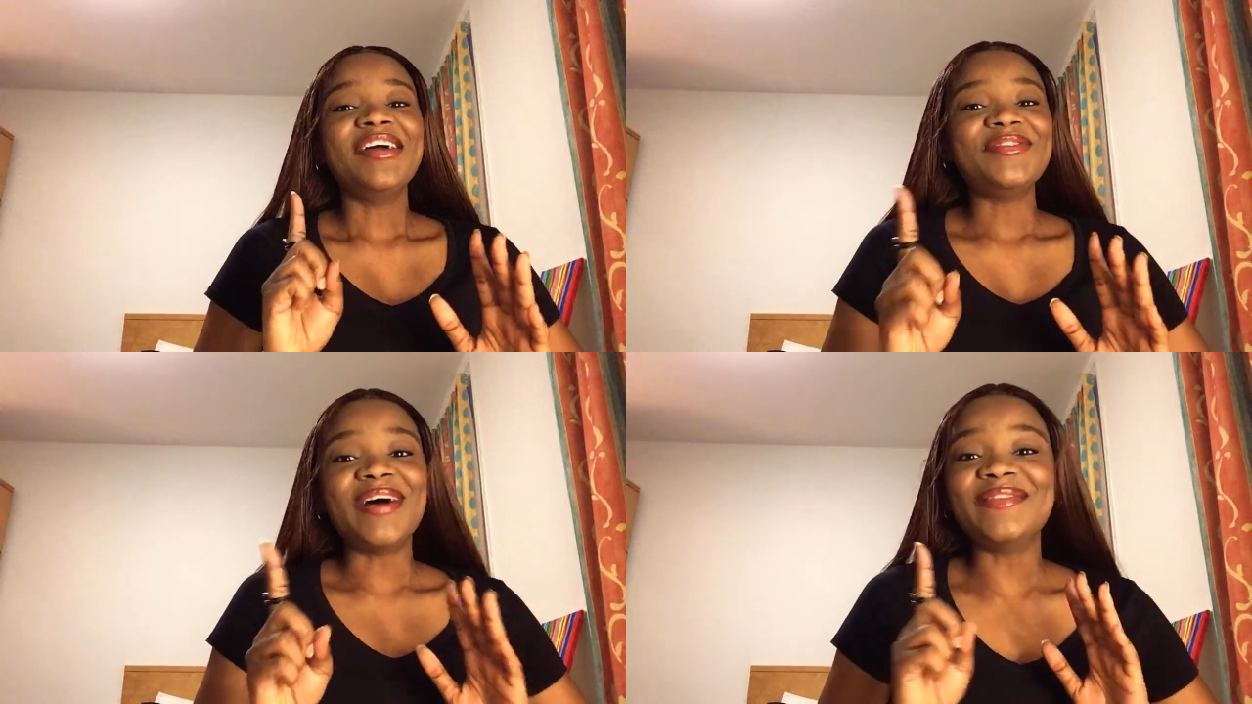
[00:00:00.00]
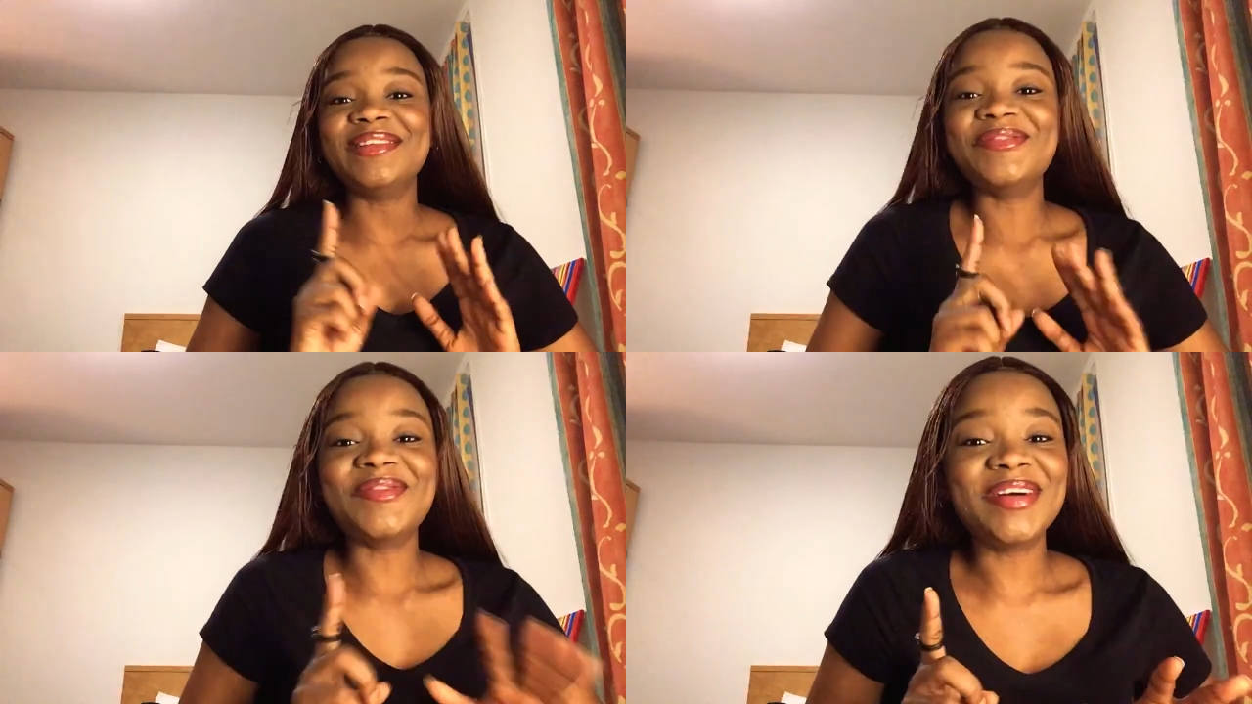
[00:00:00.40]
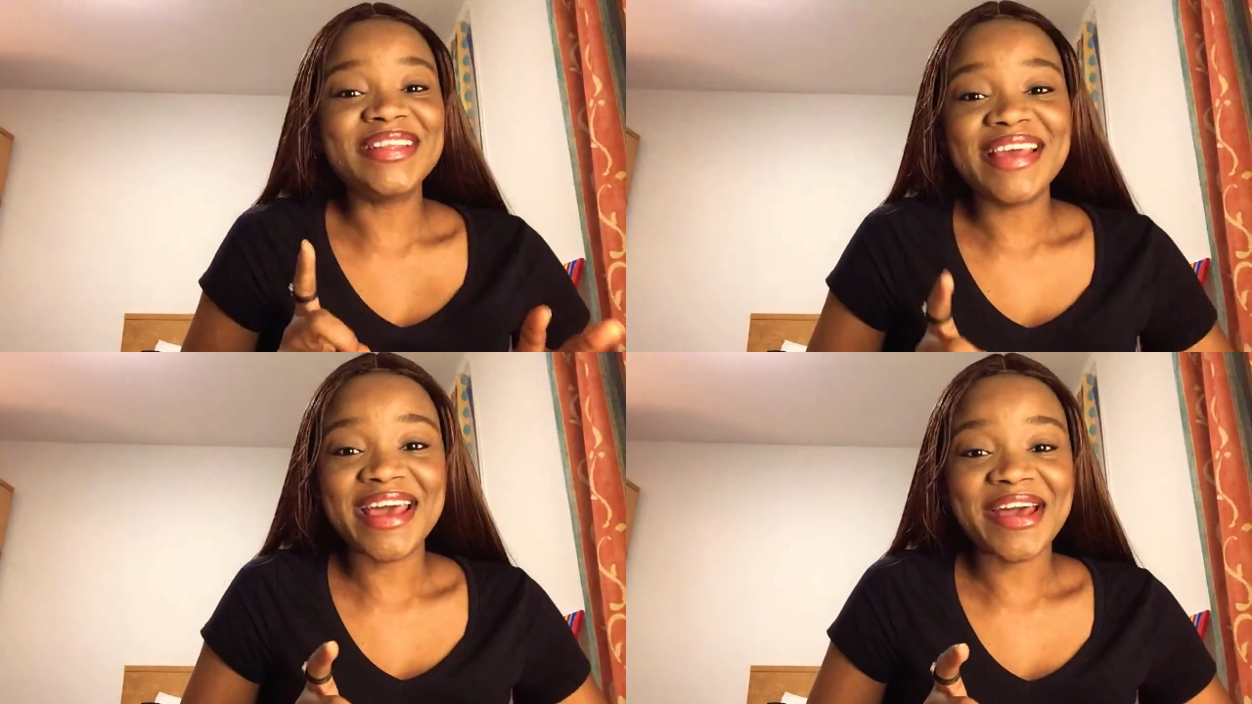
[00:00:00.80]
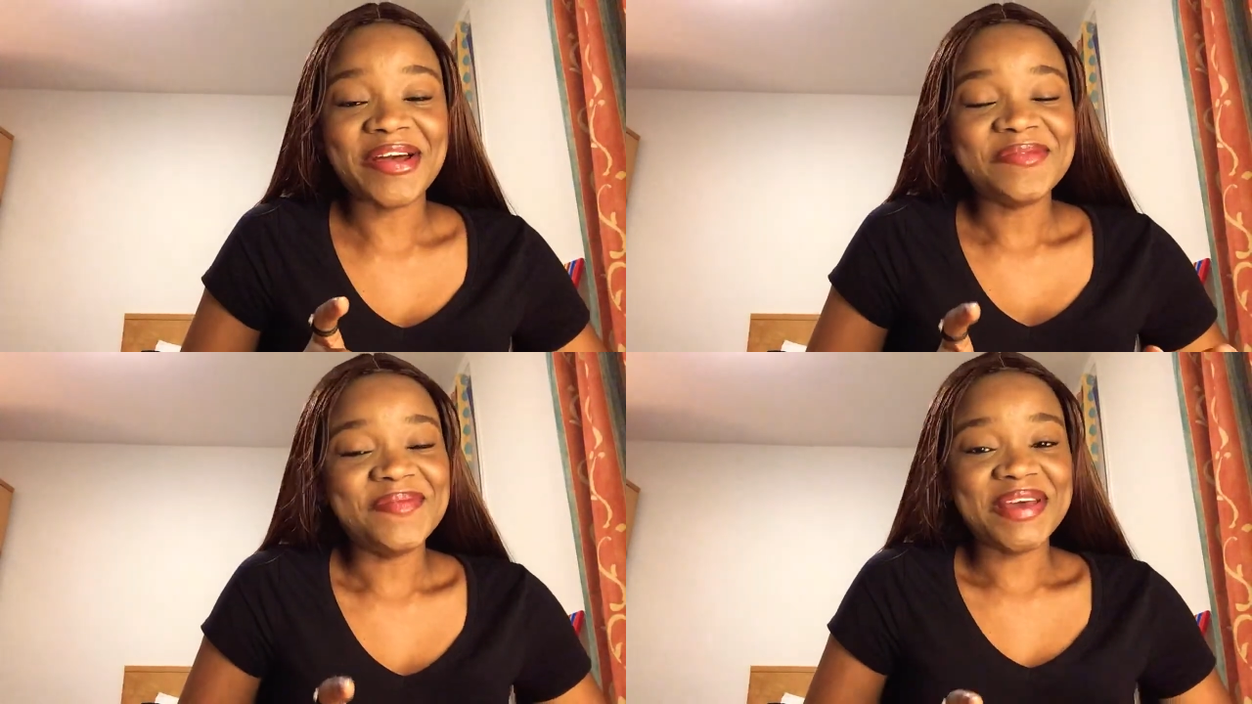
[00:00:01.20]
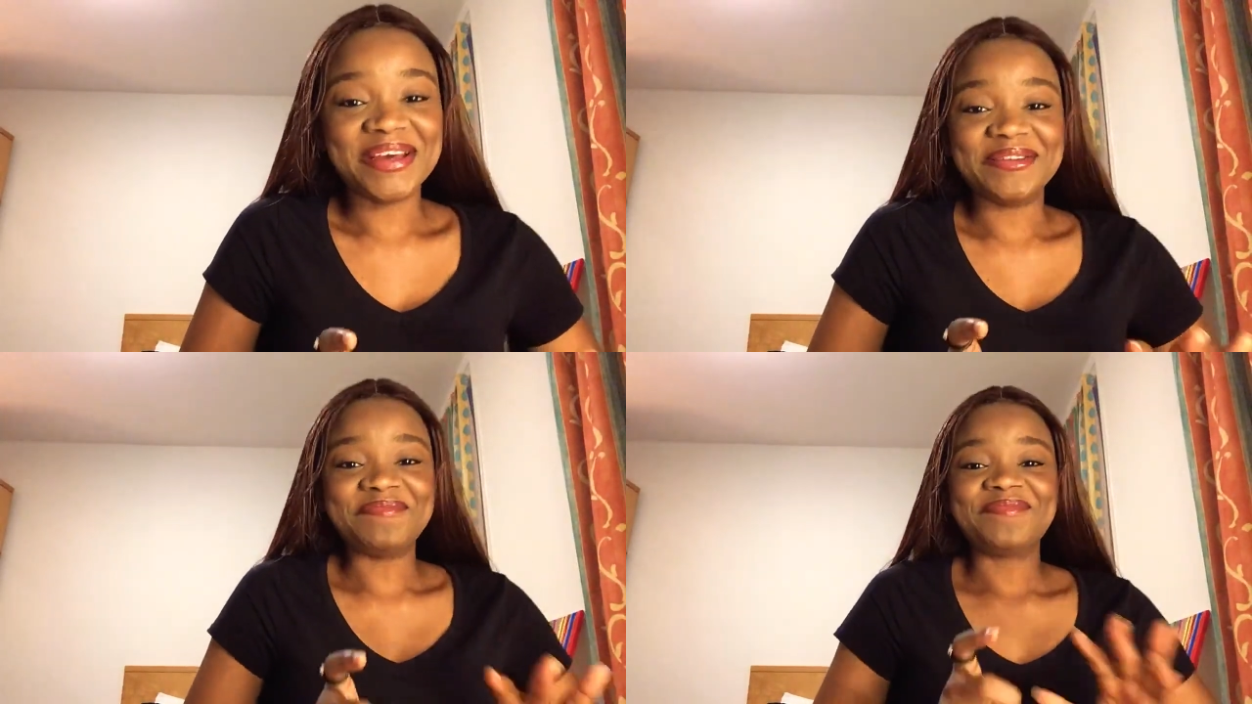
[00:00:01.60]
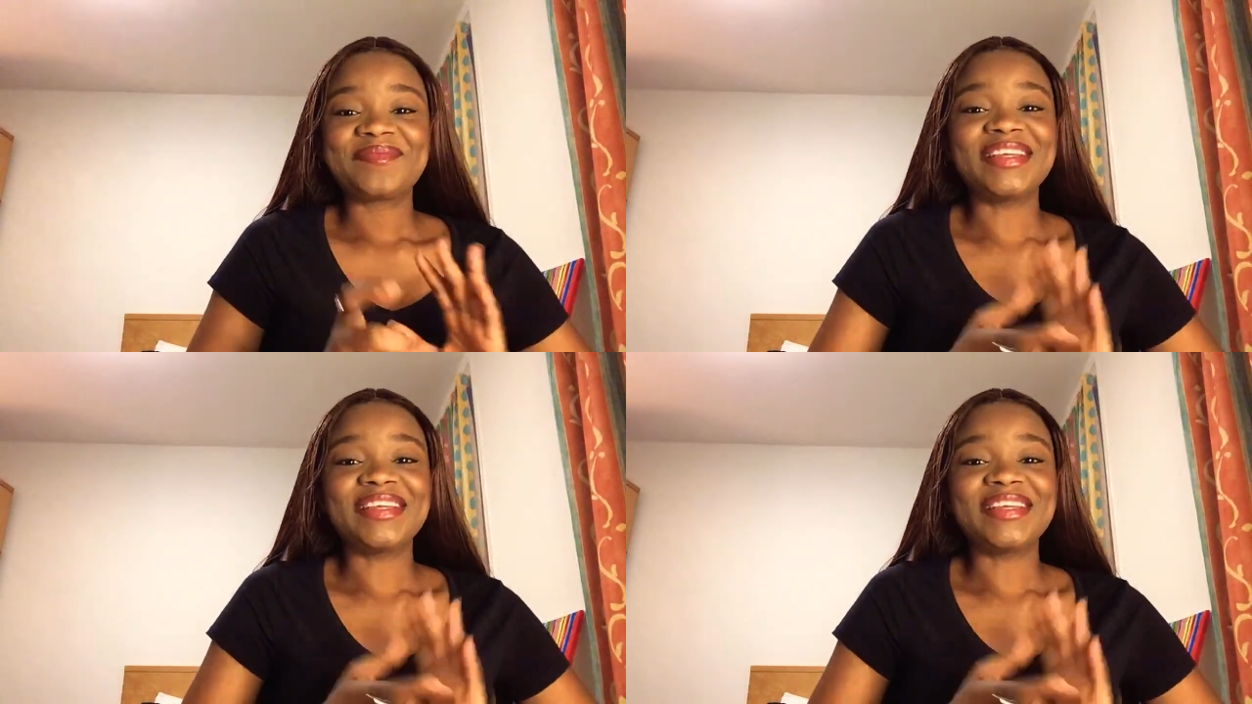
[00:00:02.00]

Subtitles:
You have only 1 year. Then